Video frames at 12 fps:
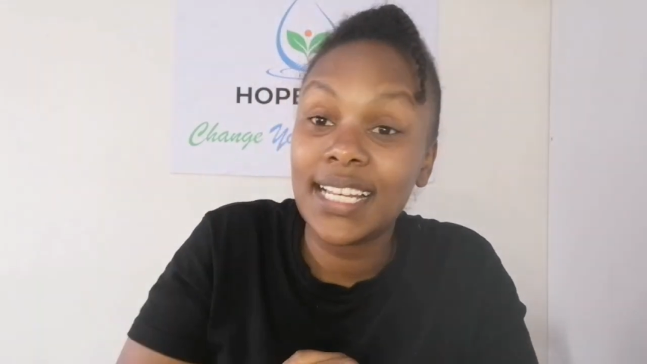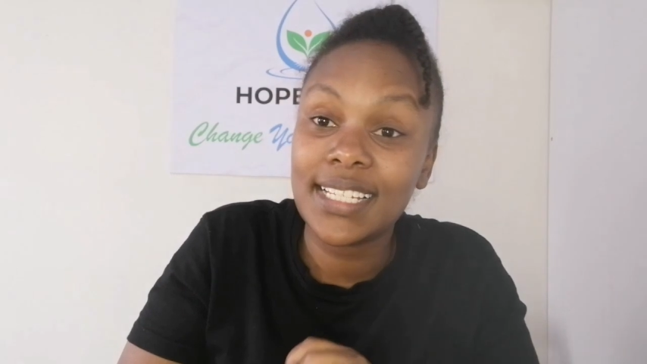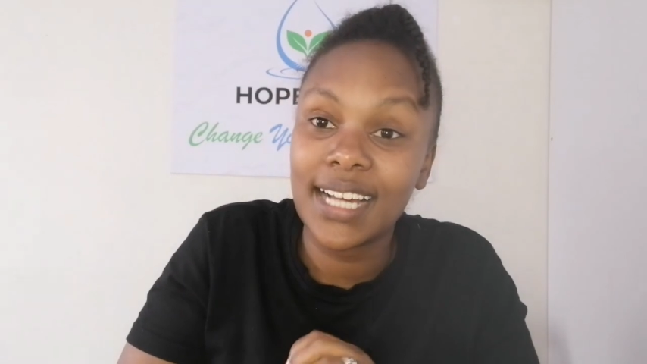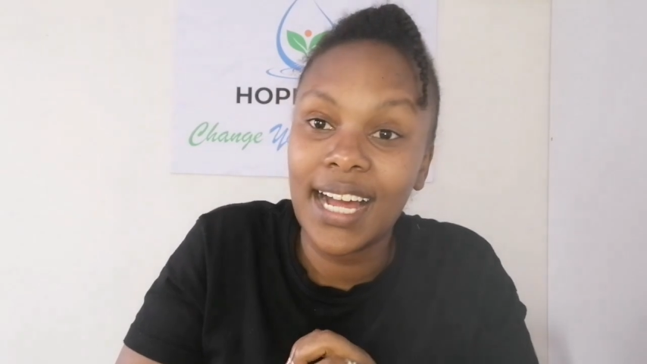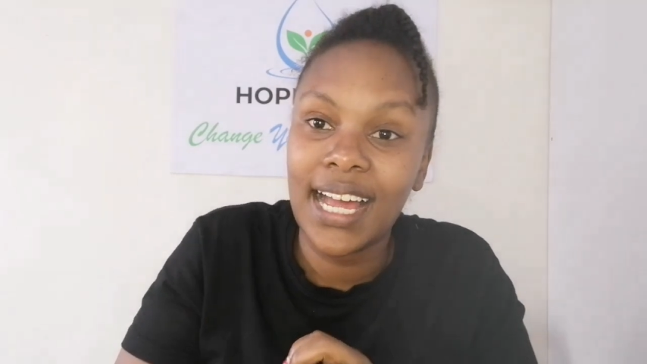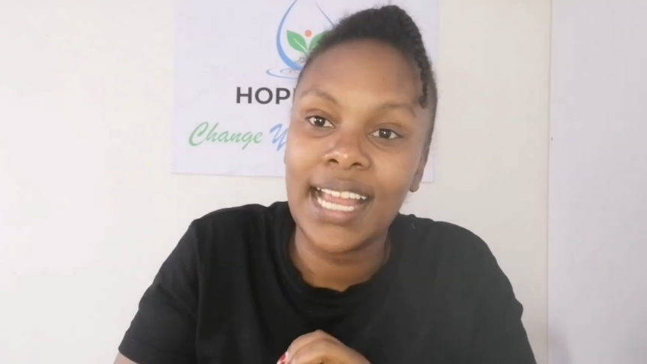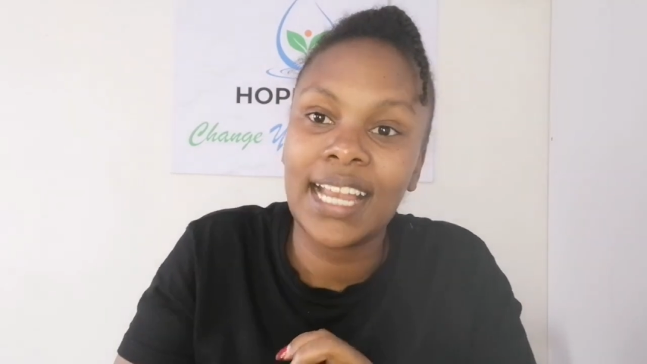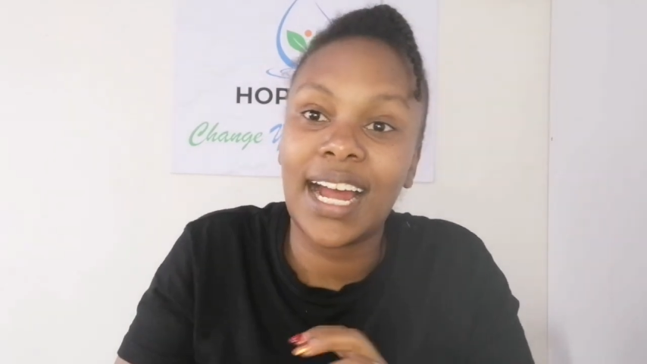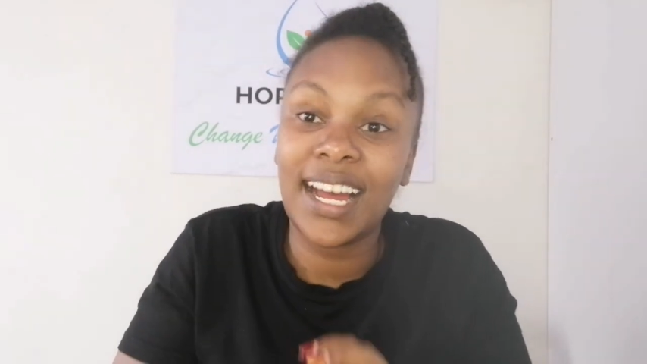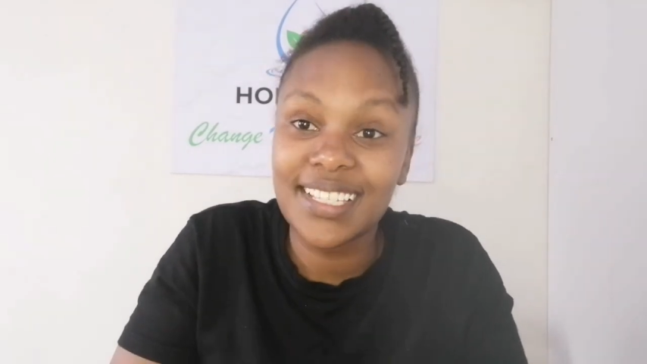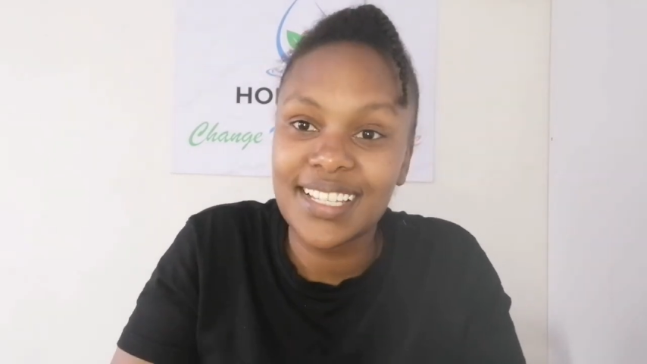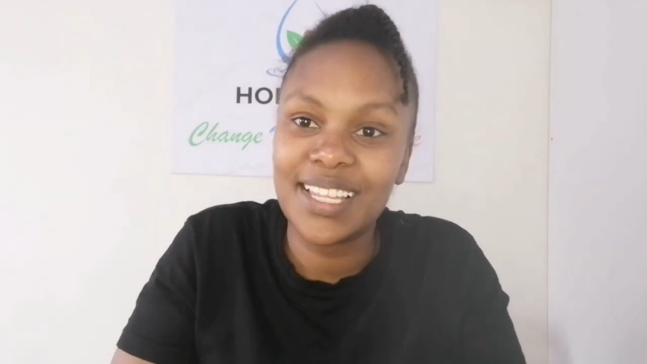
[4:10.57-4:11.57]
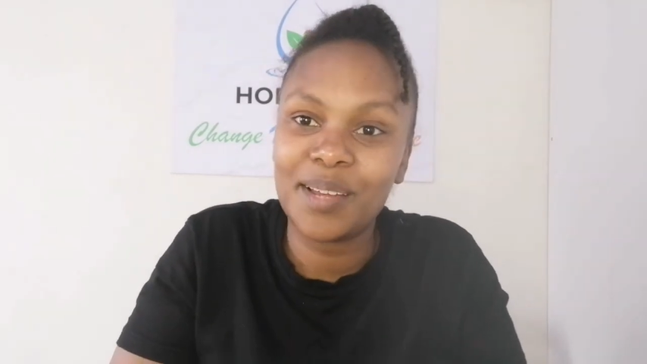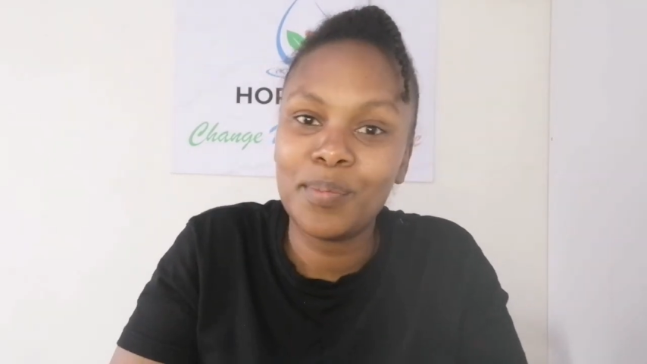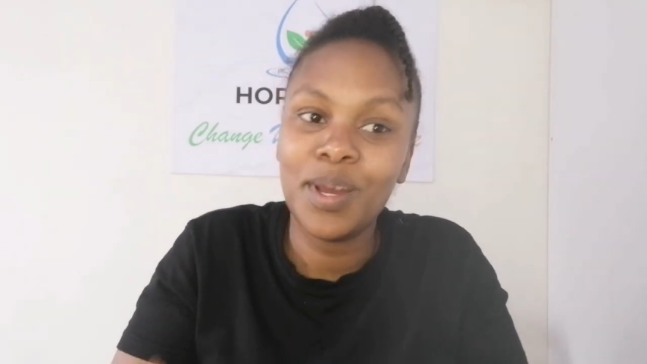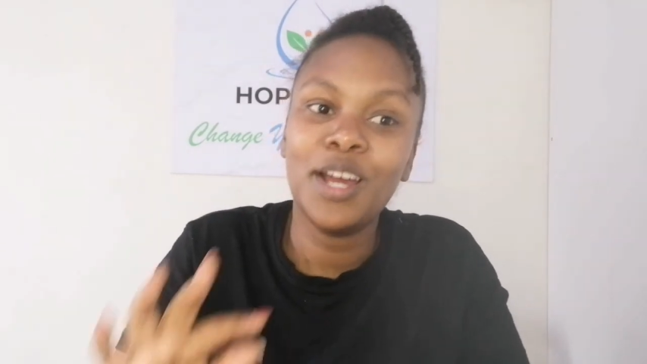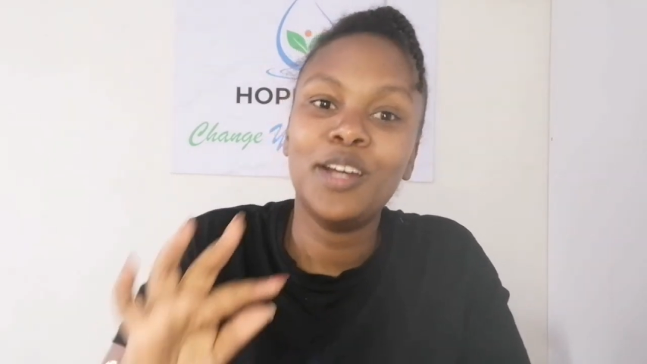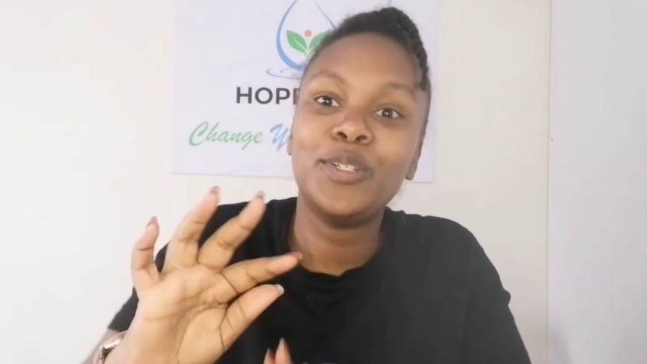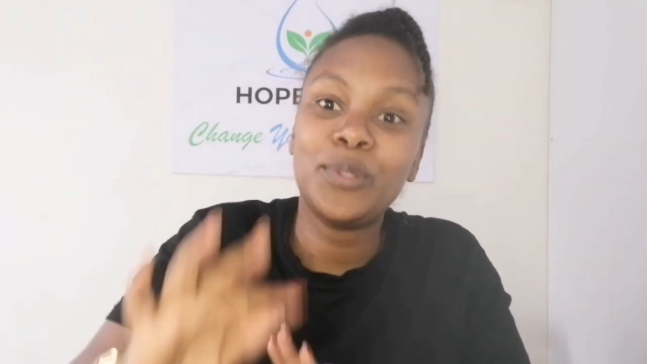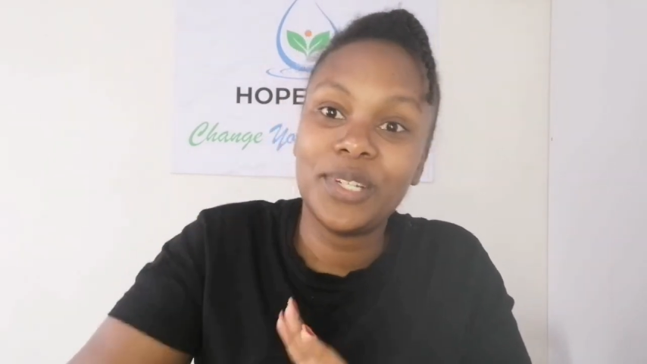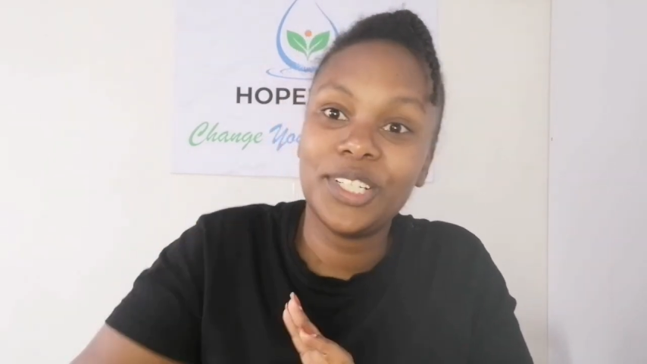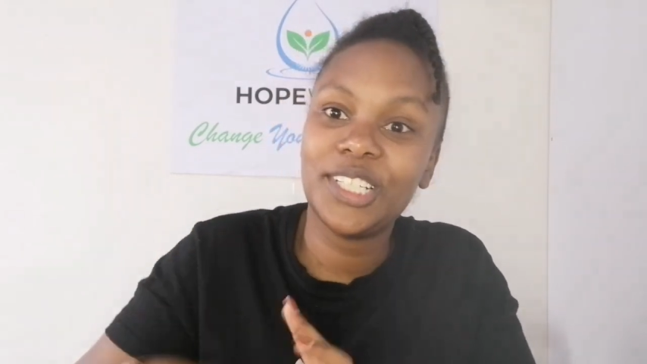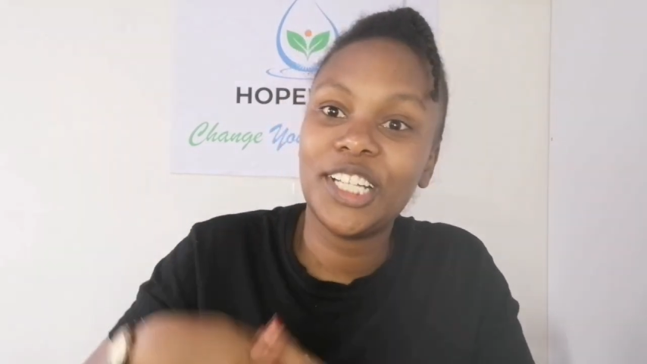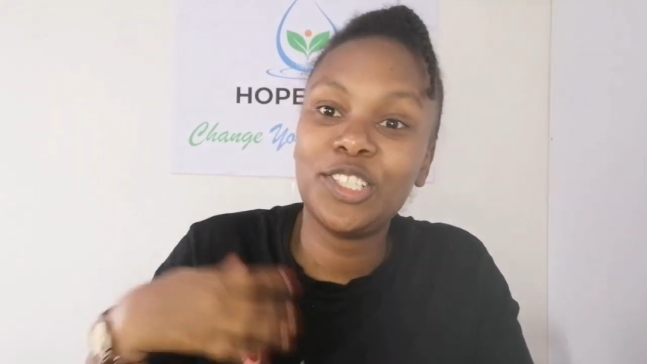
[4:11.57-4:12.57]
center and ask them
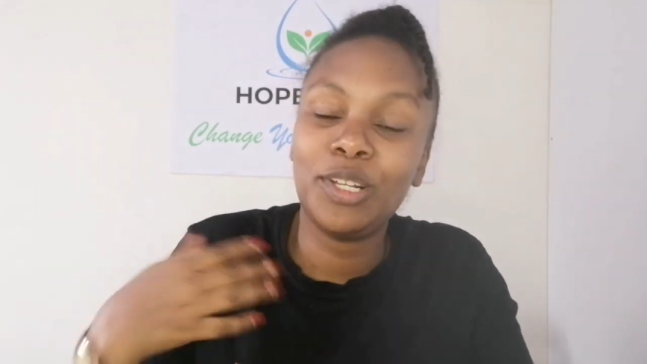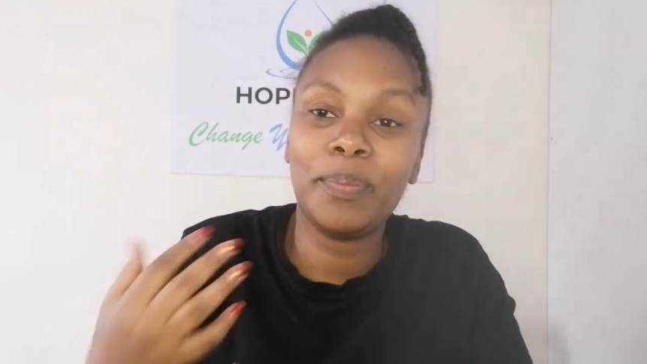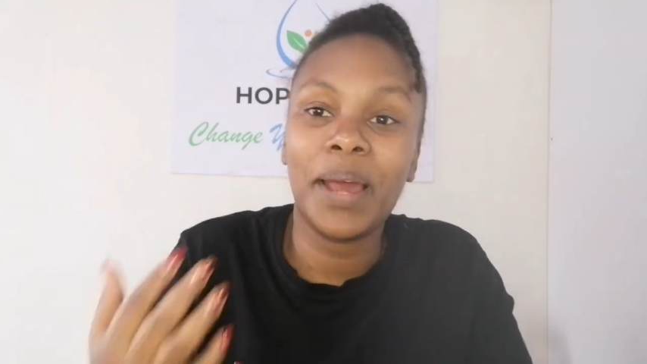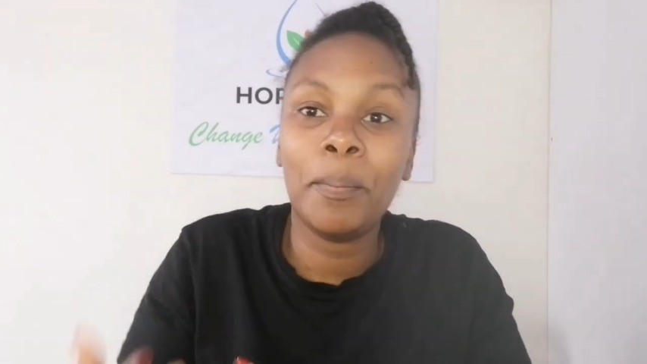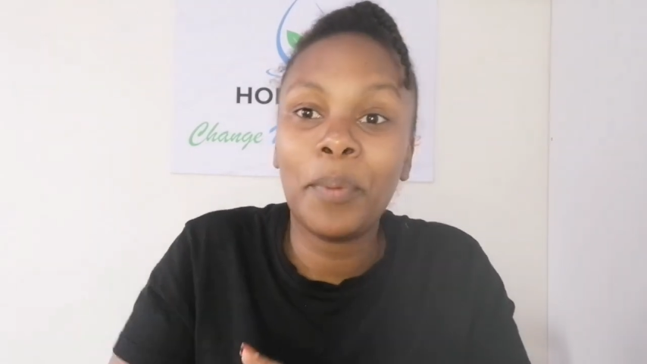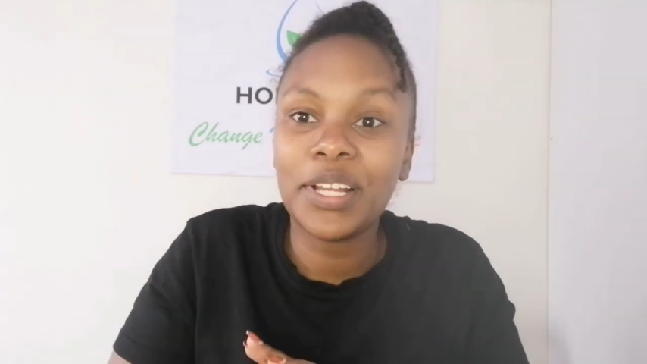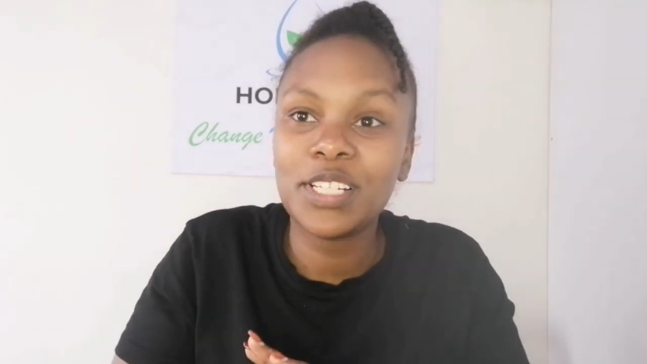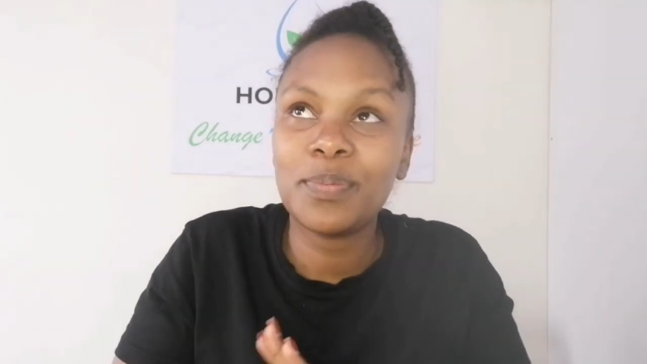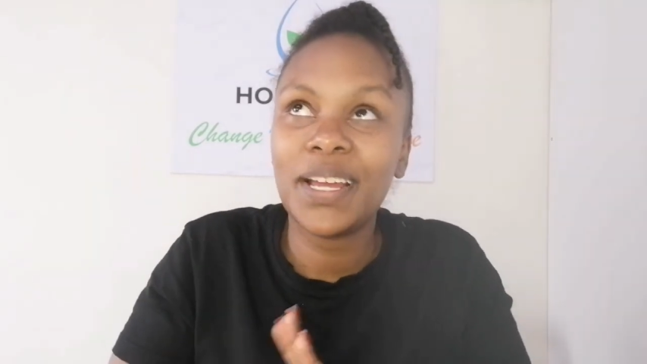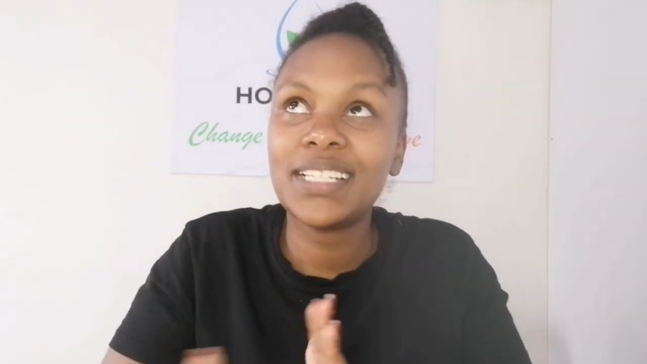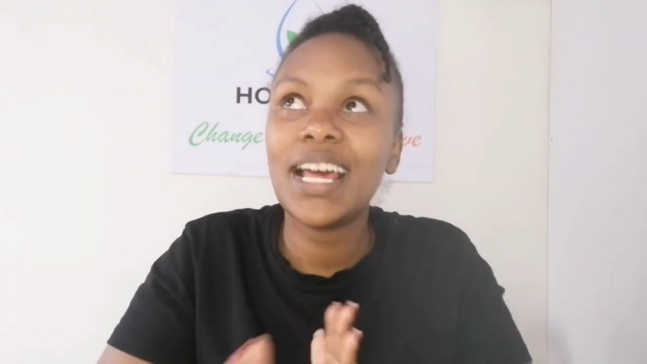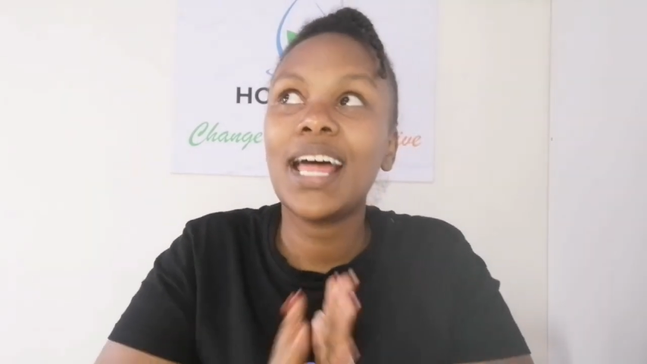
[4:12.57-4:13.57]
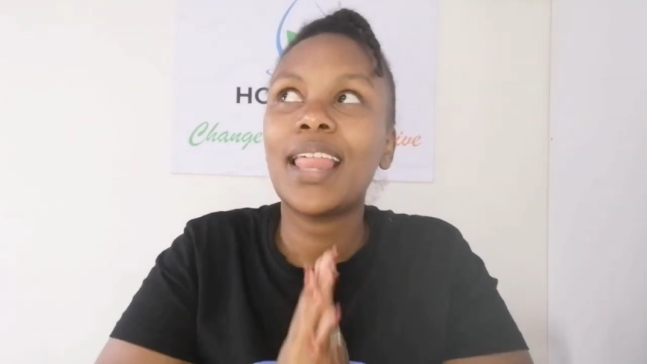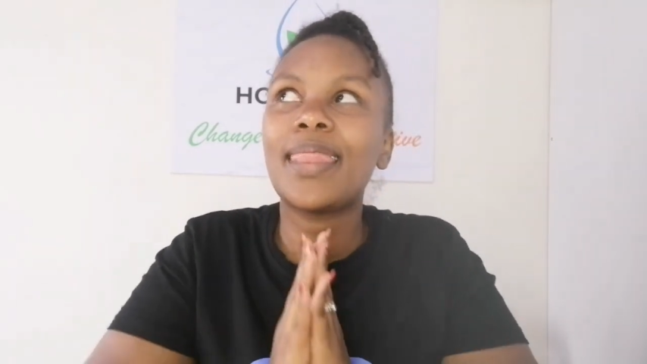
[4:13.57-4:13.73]
to reschedule my appointment.